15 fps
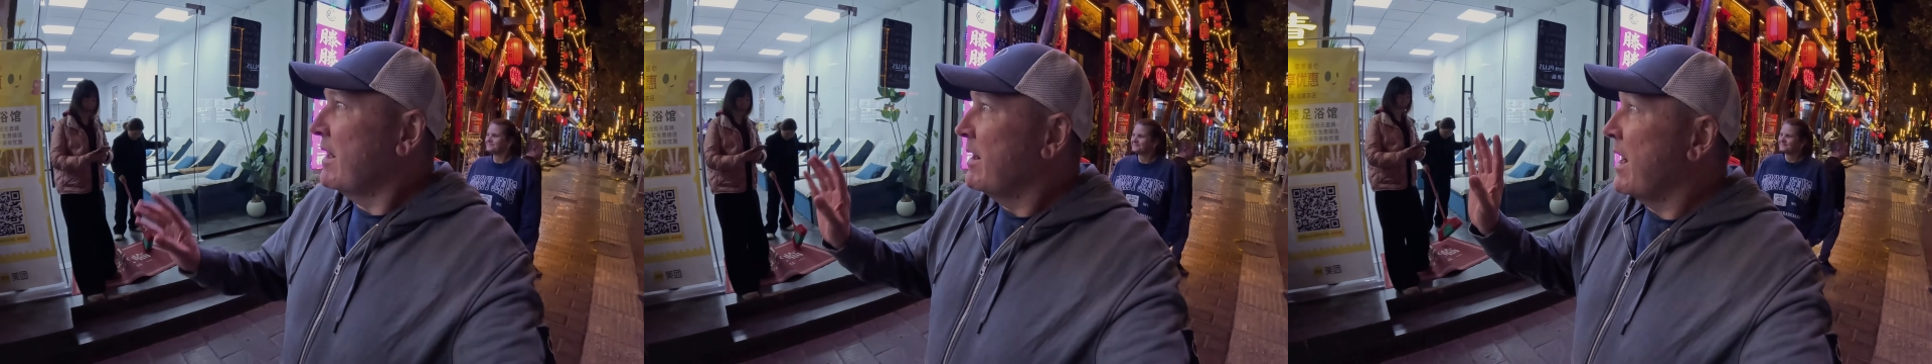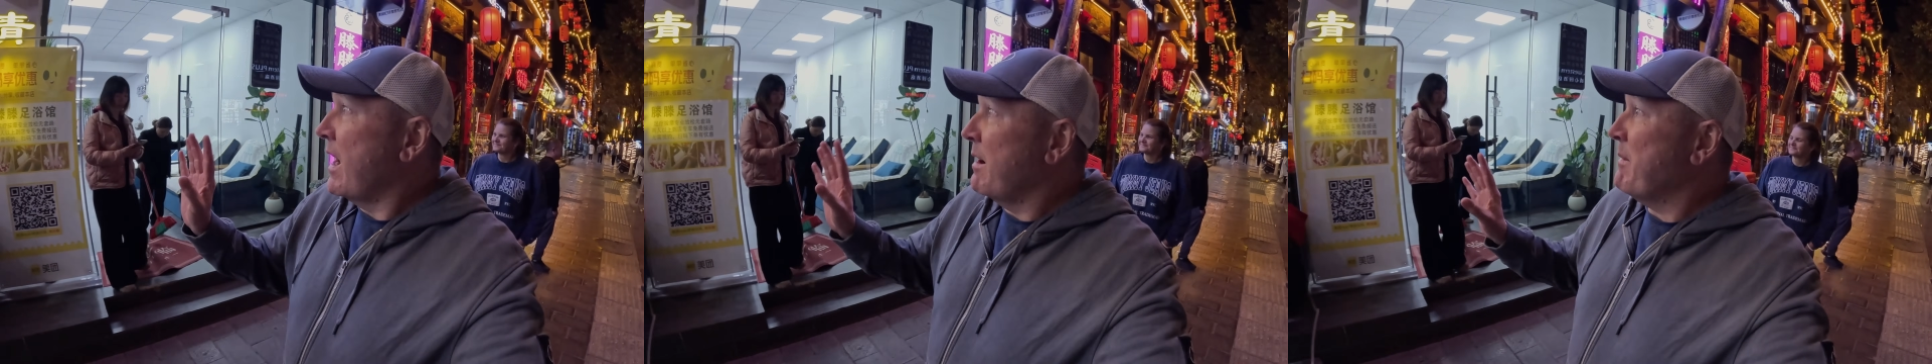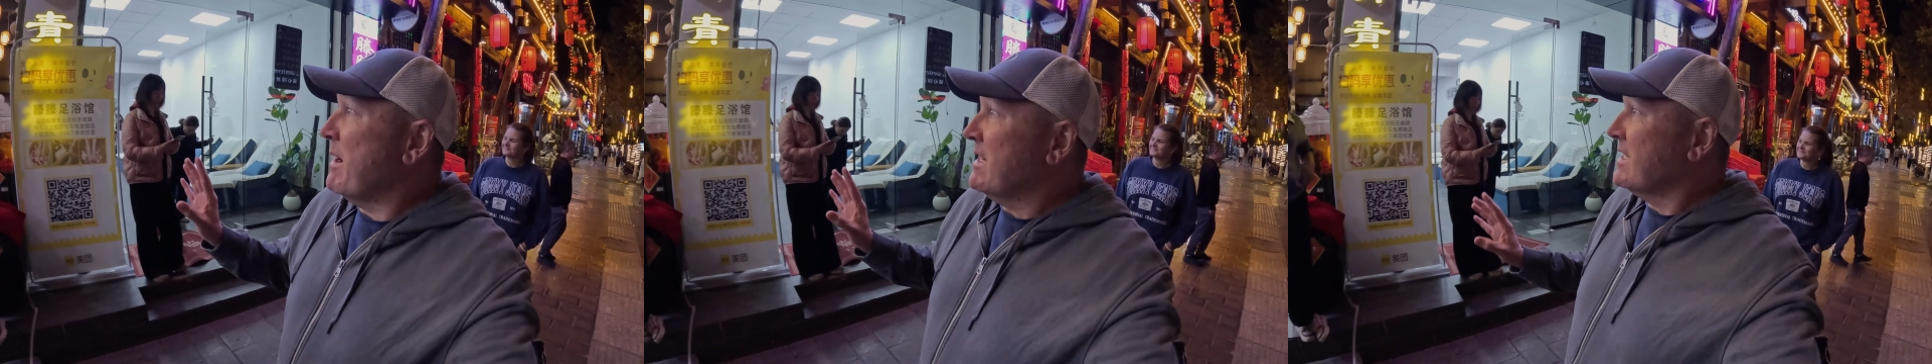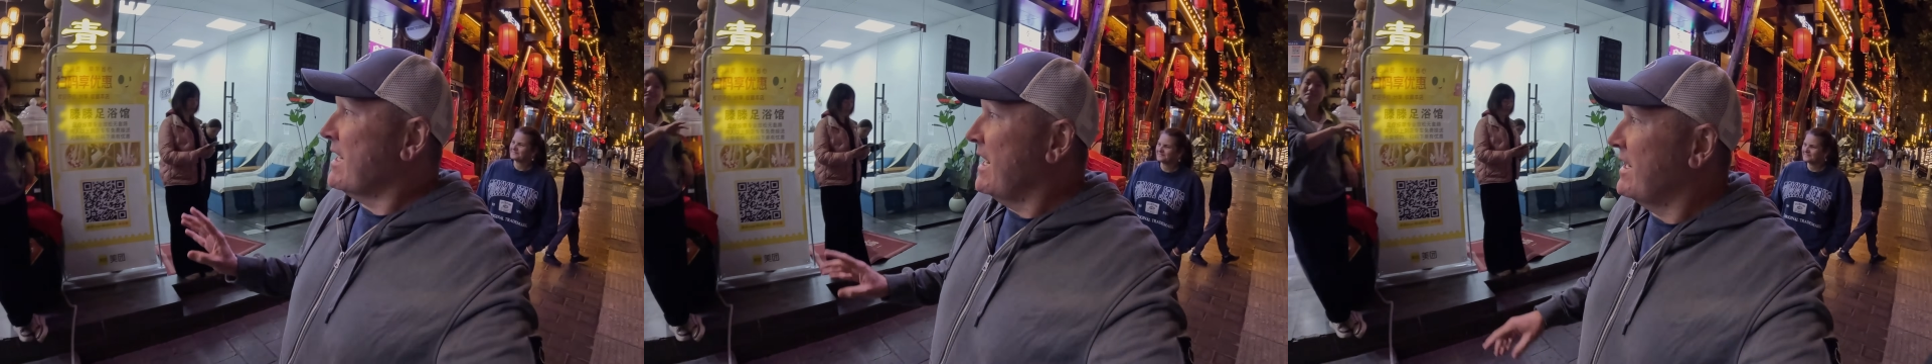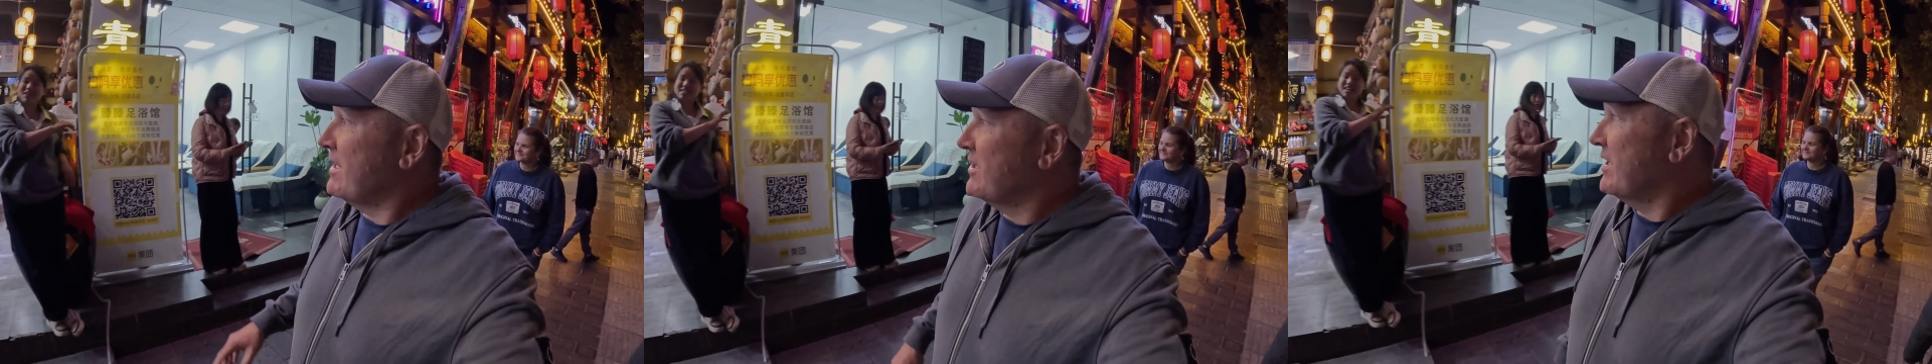No
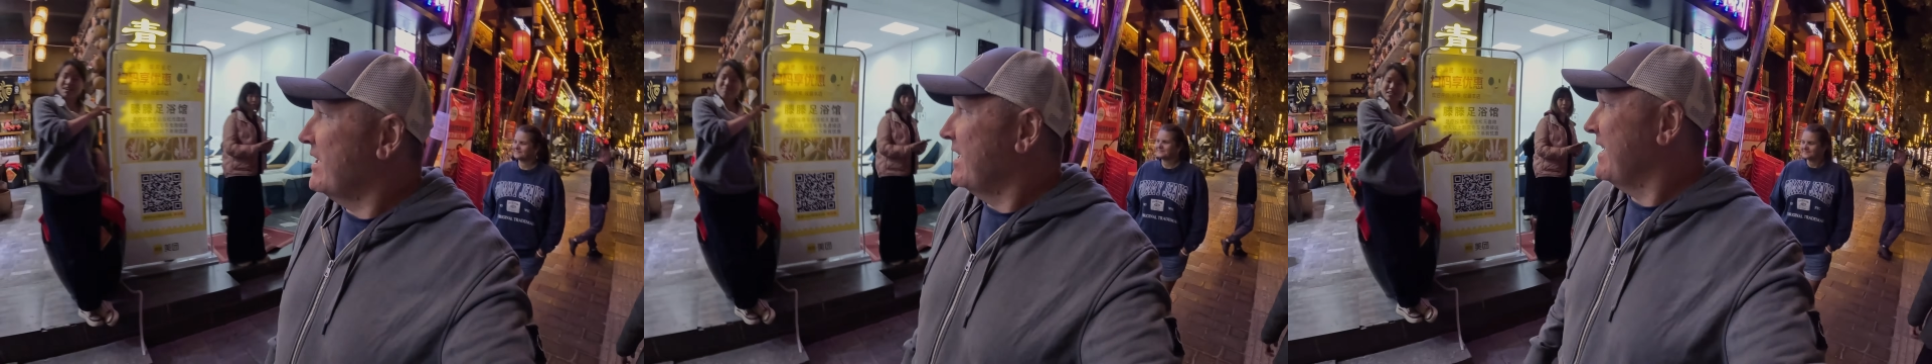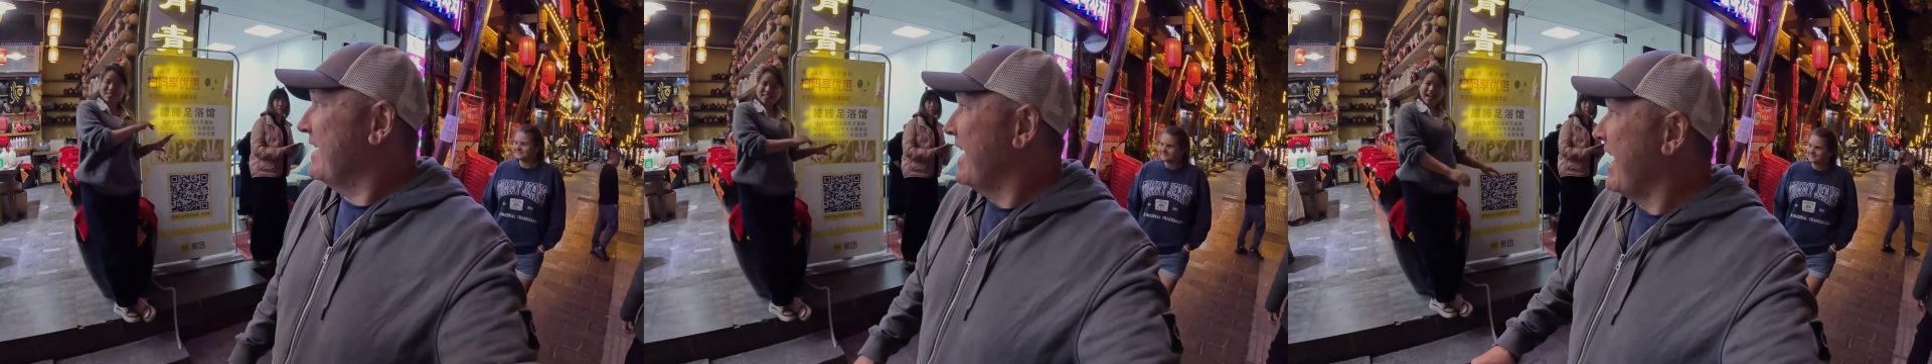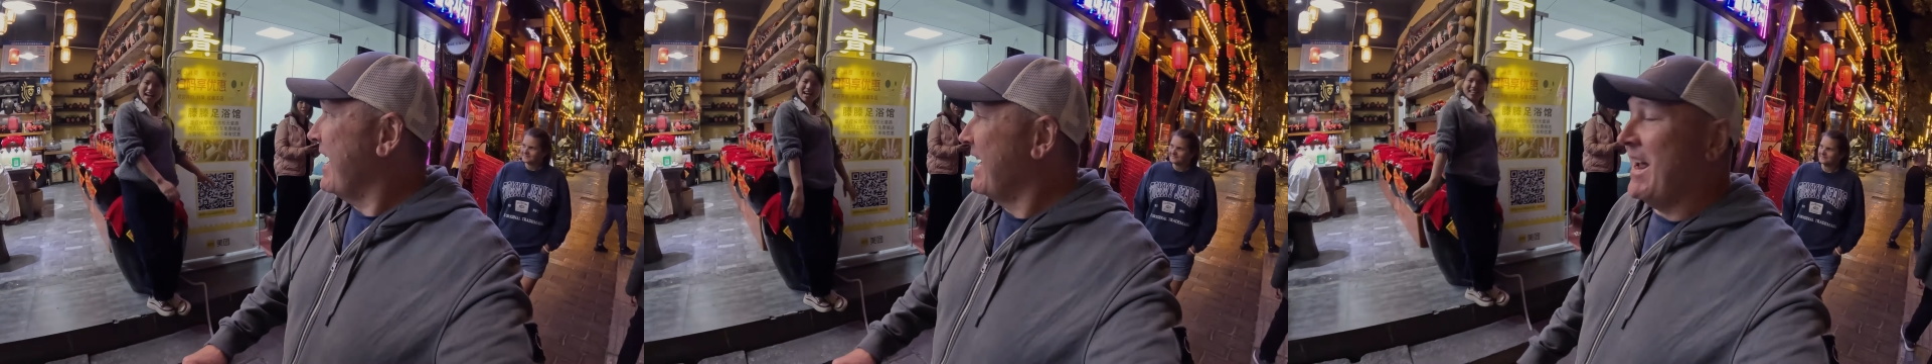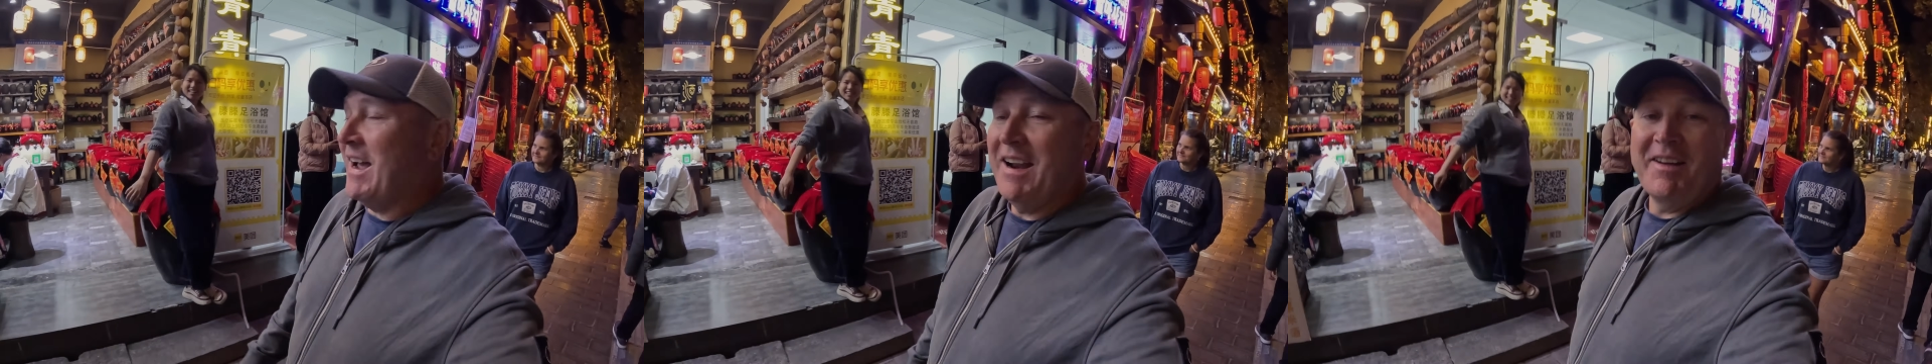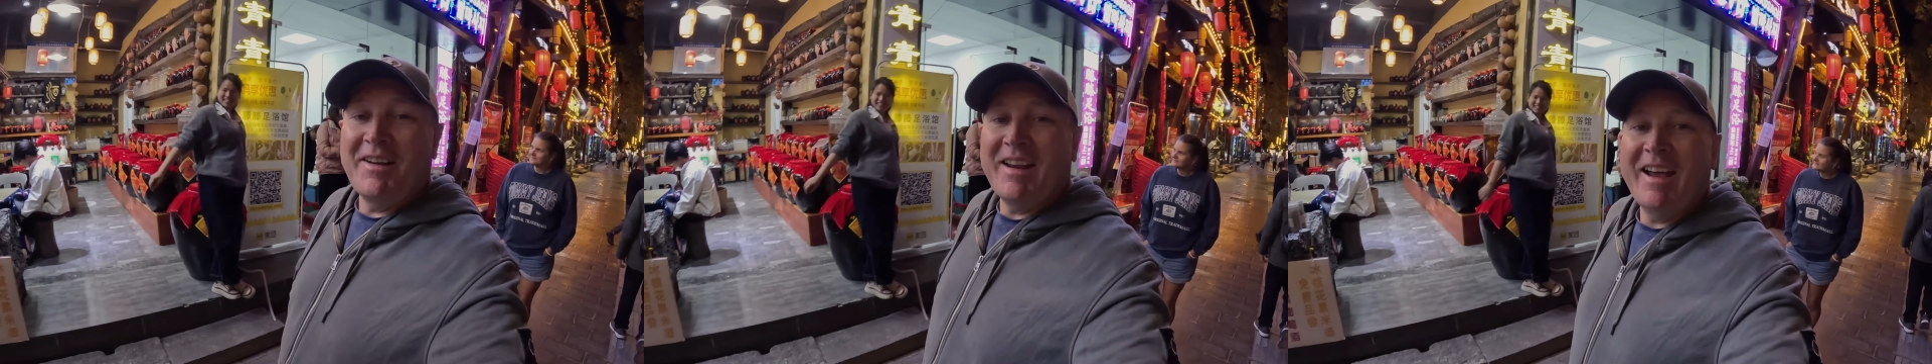massage? No,
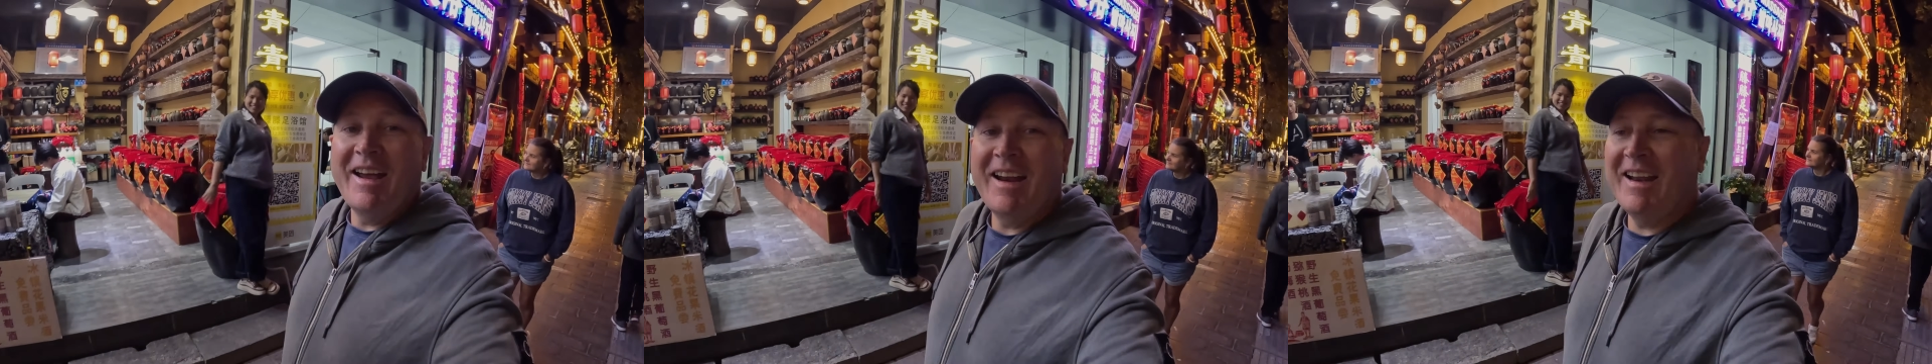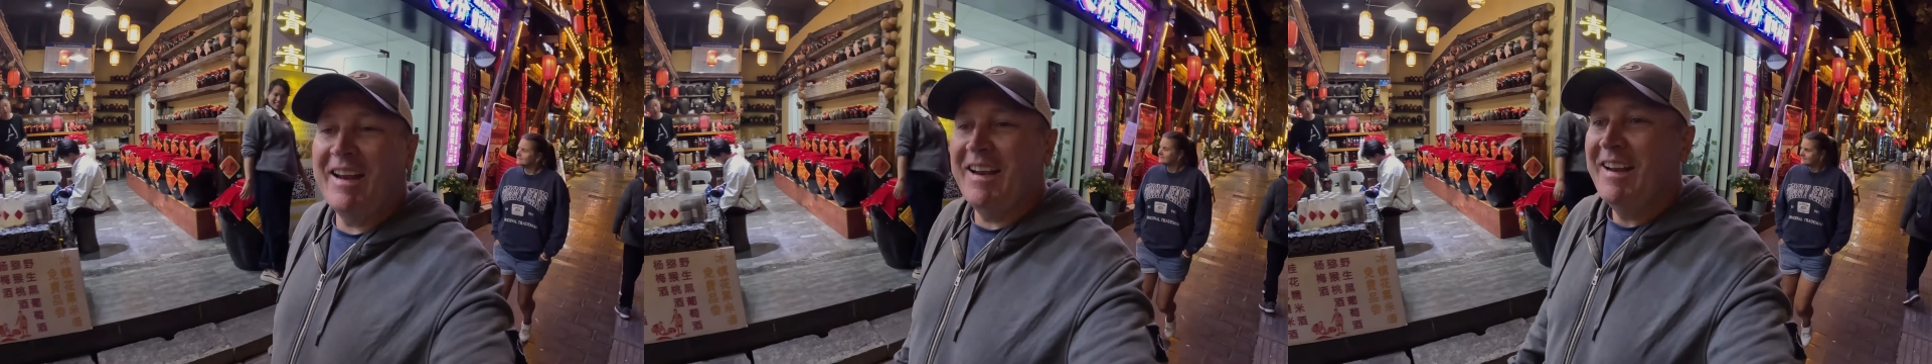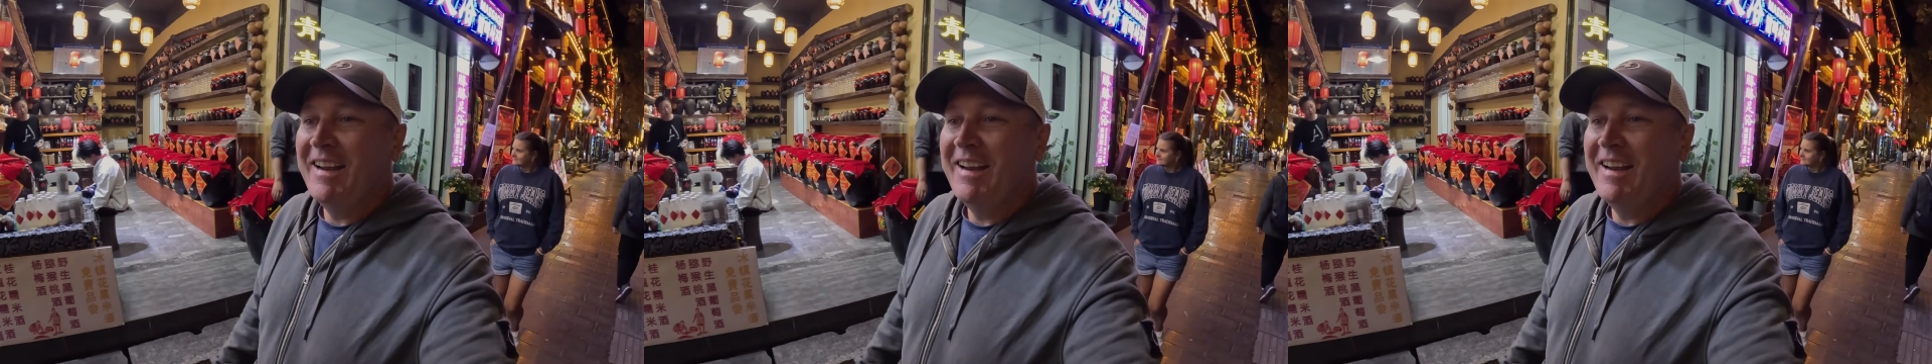not yet.